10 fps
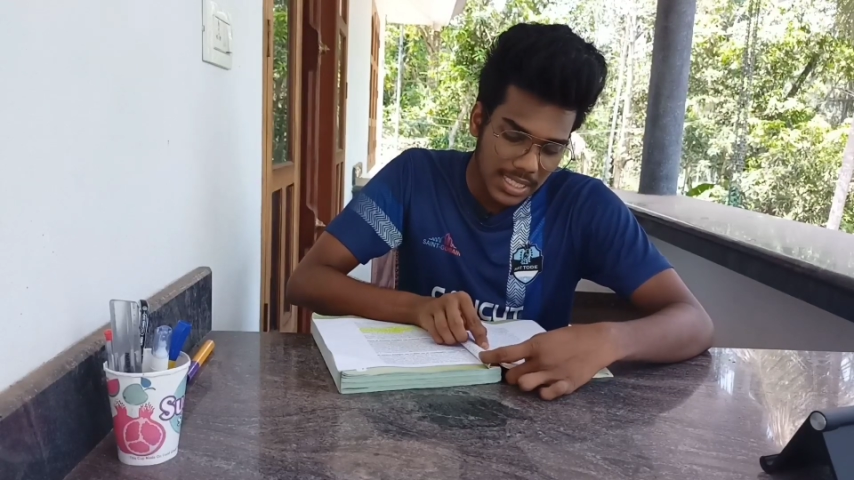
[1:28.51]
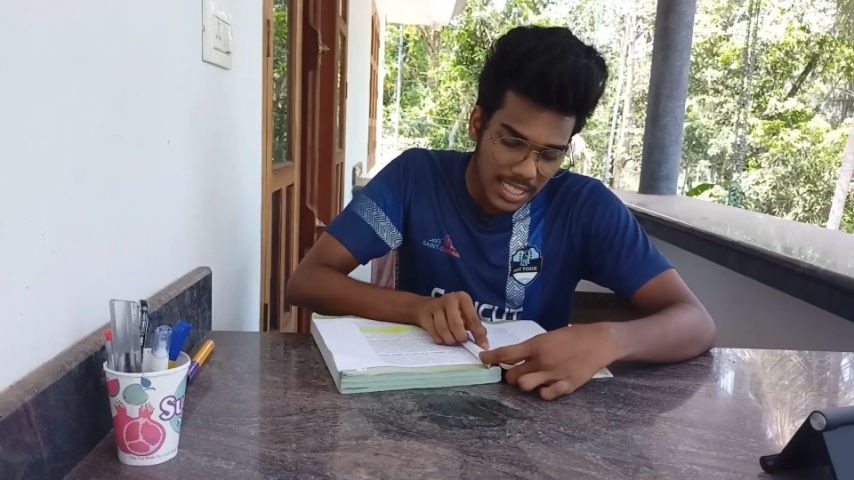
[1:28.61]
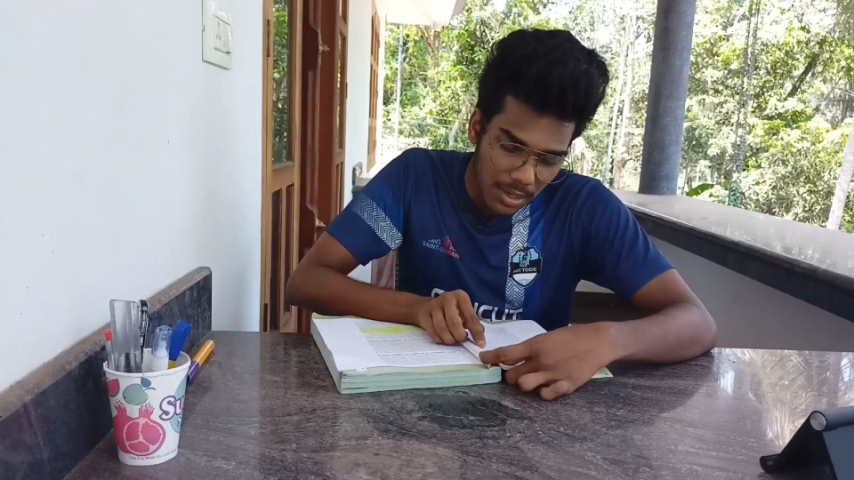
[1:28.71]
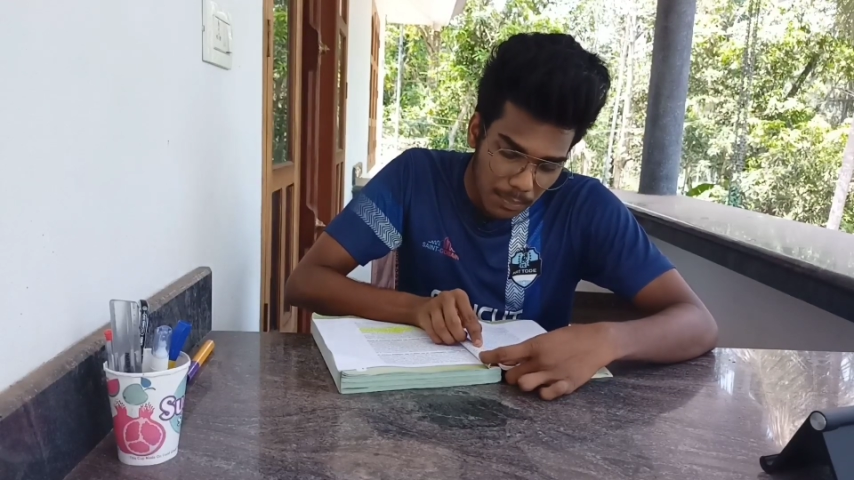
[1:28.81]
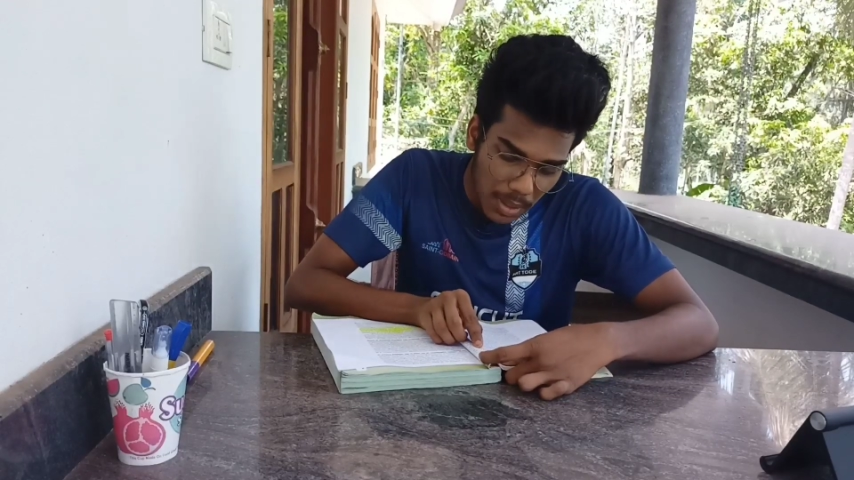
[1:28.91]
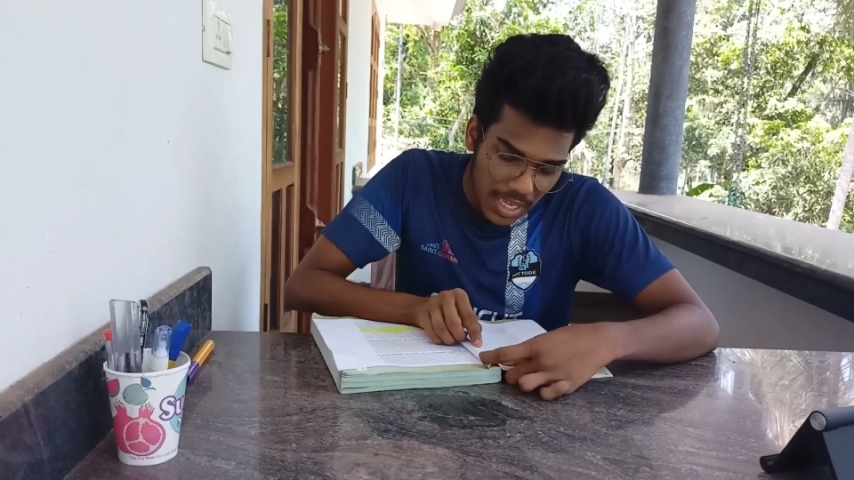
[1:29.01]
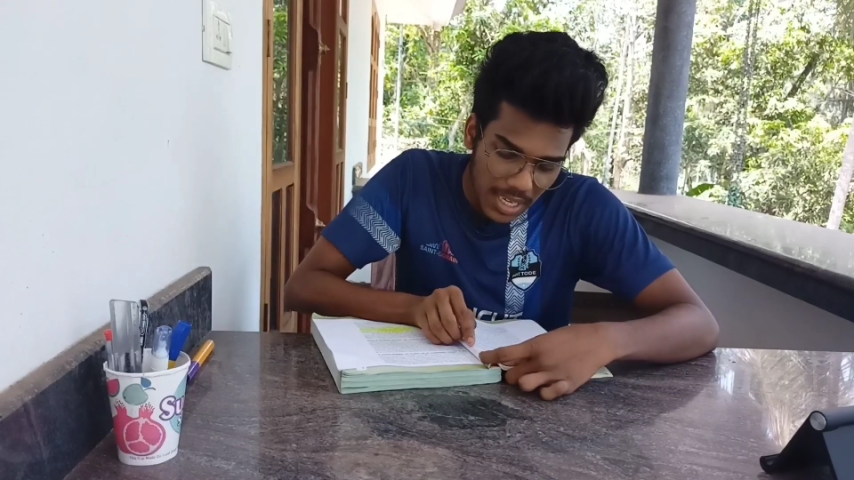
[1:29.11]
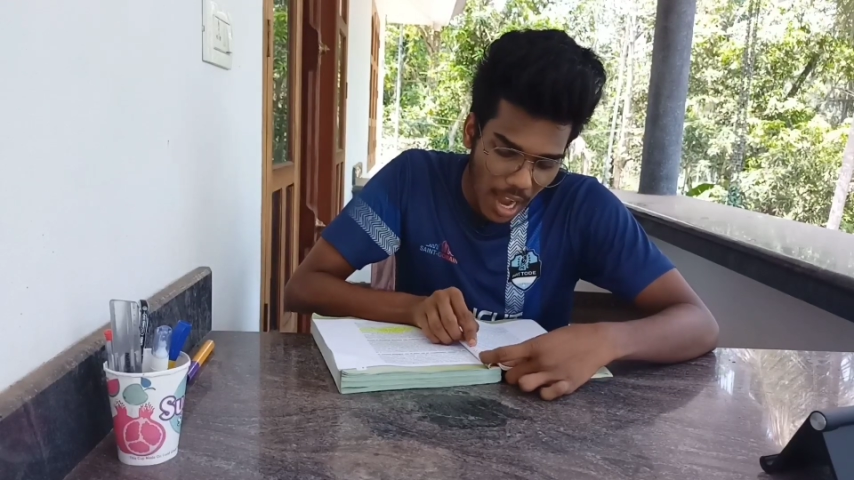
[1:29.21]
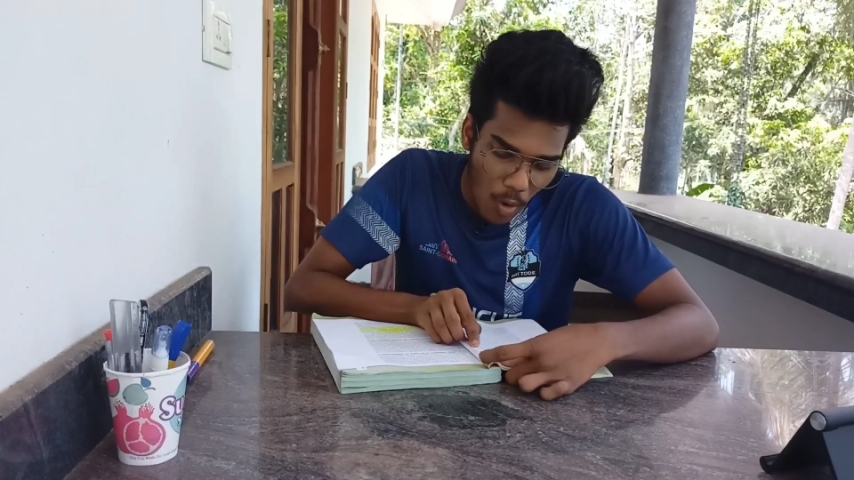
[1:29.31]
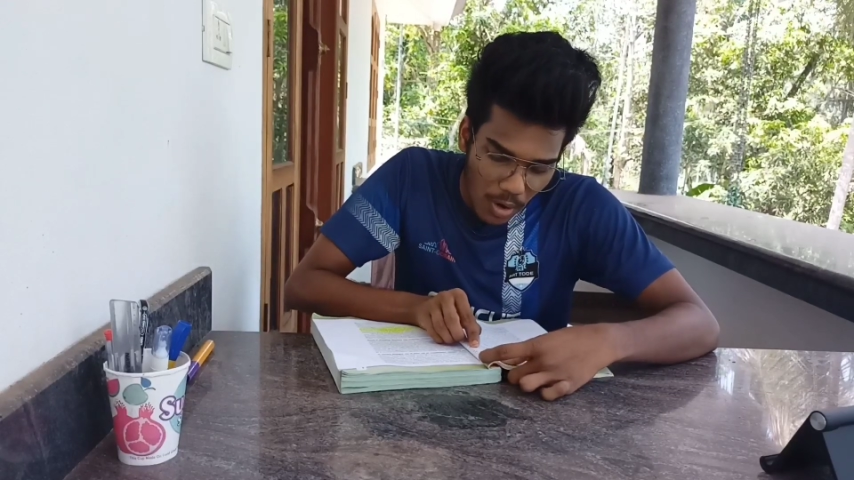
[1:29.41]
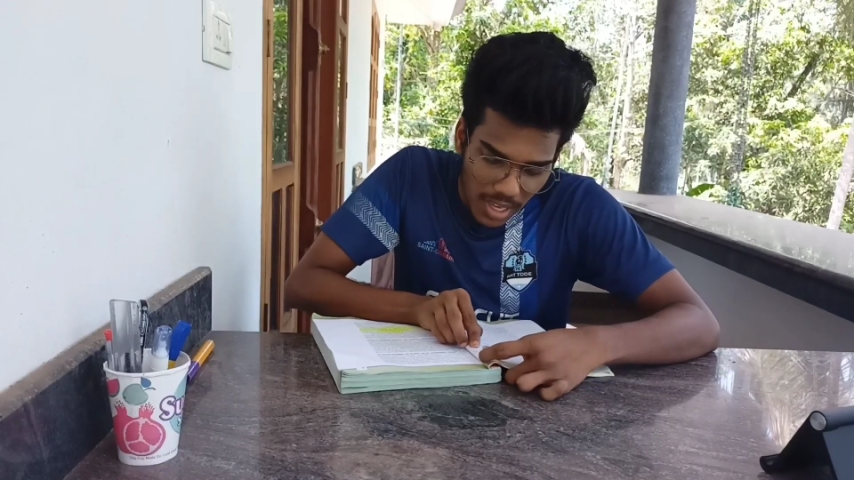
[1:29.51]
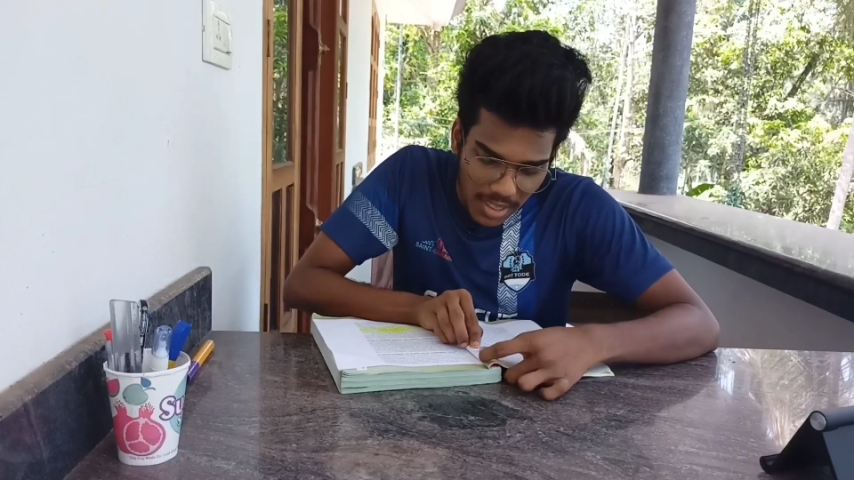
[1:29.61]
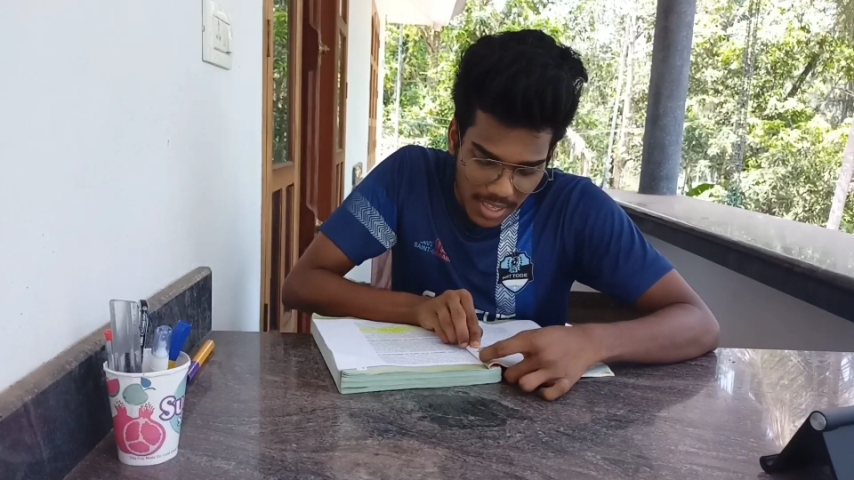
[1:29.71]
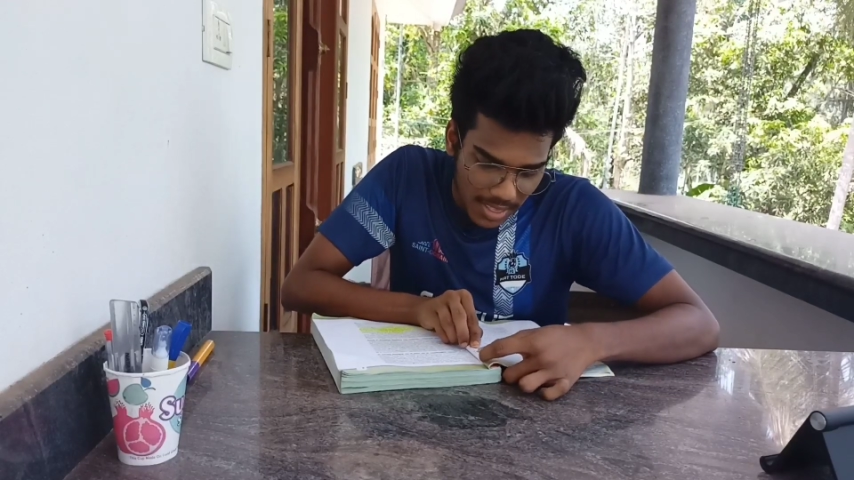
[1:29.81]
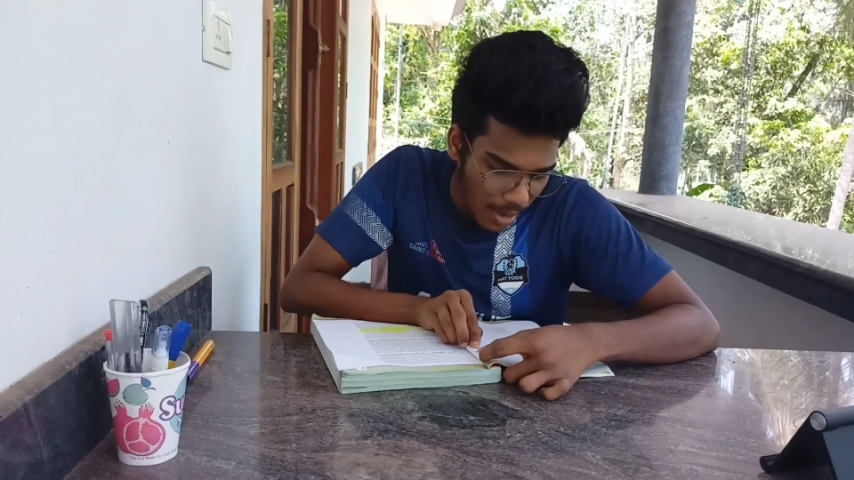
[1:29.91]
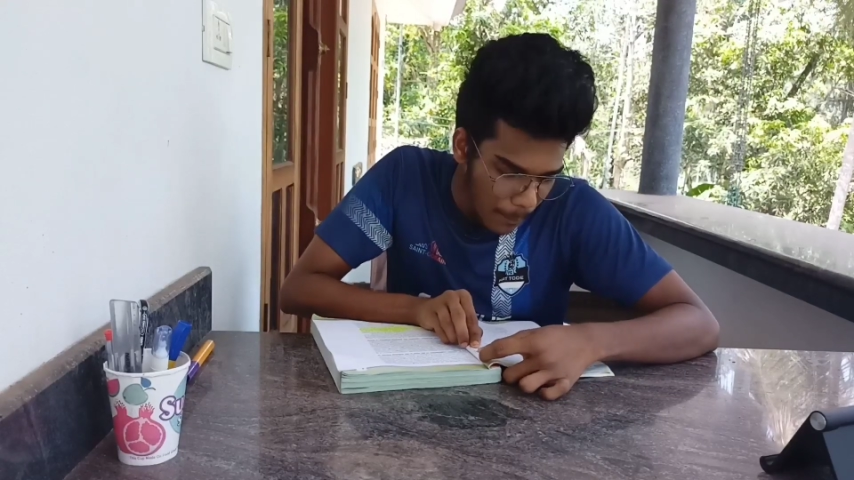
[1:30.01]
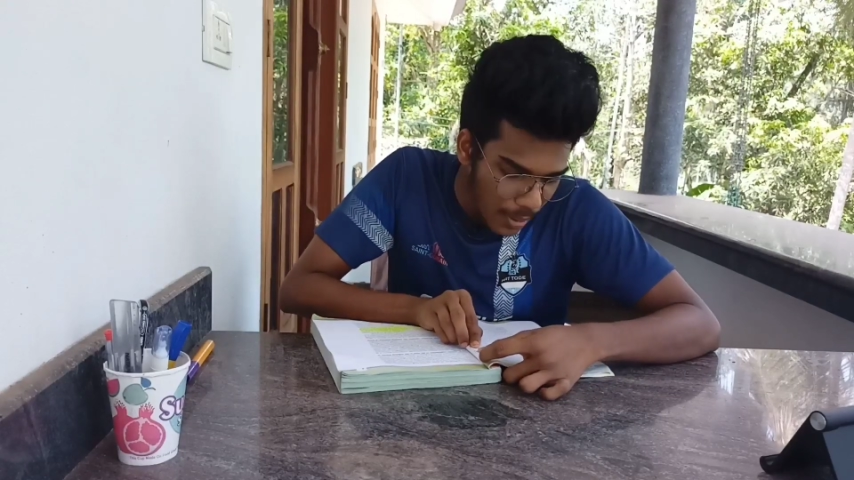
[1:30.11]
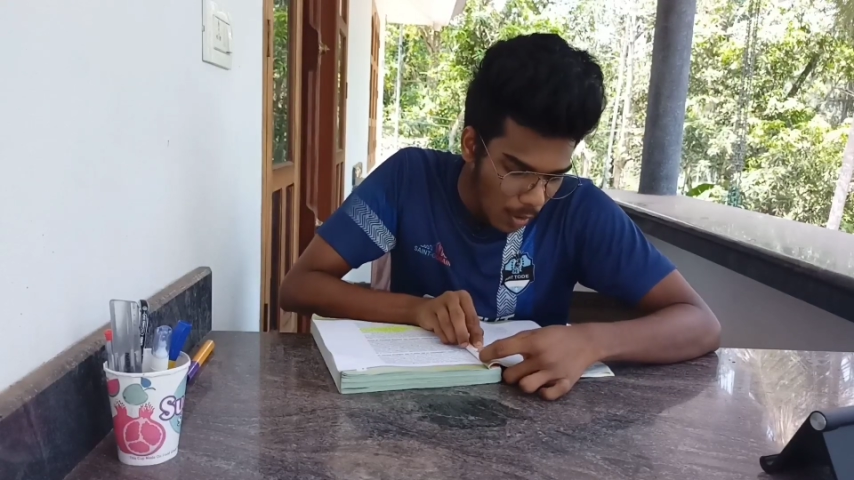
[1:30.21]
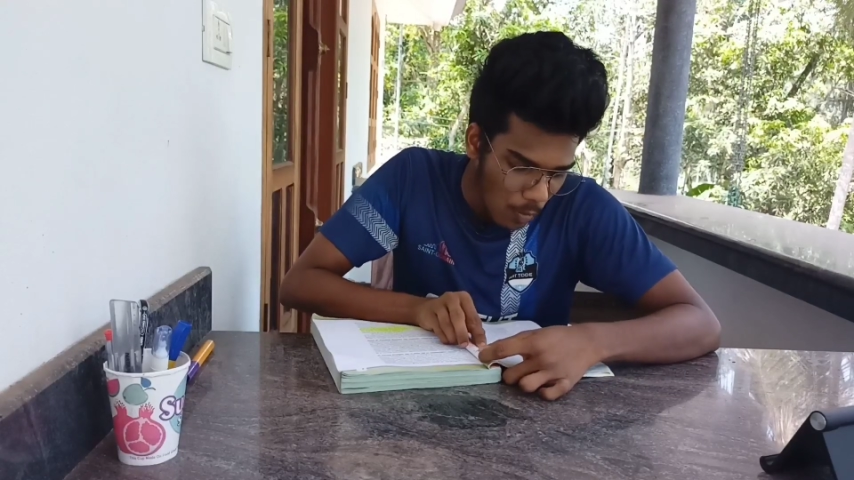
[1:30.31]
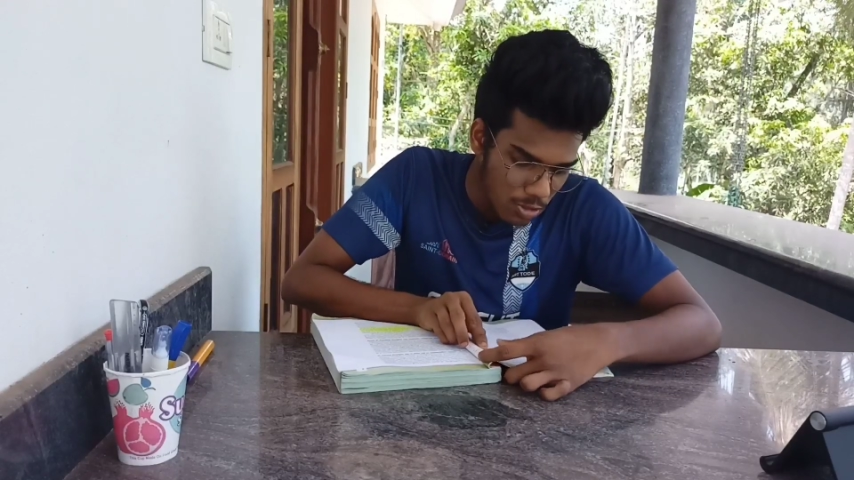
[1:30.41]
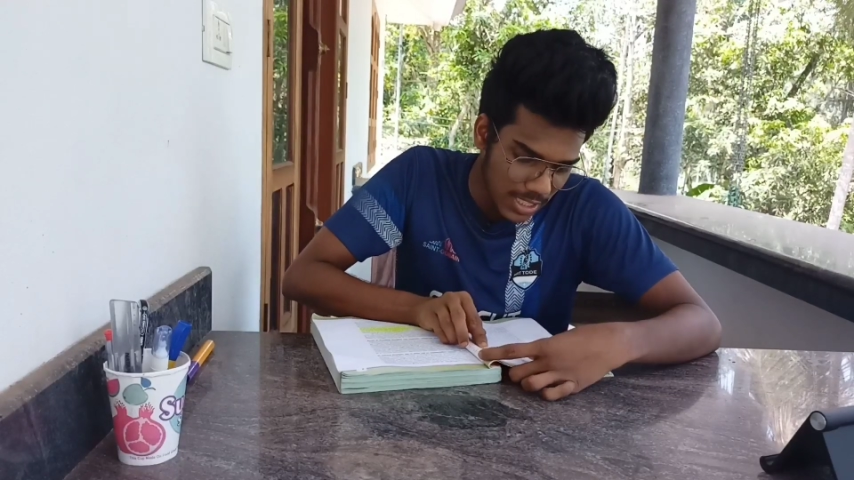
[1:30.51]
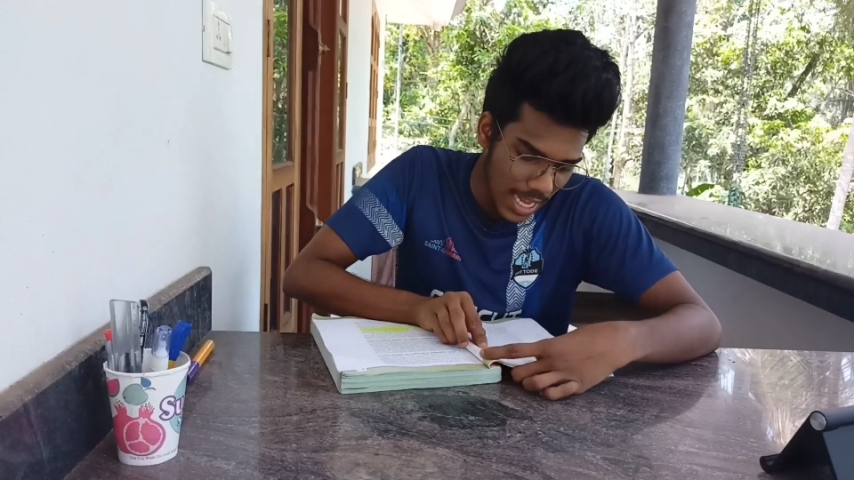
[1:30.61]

simply counting the number of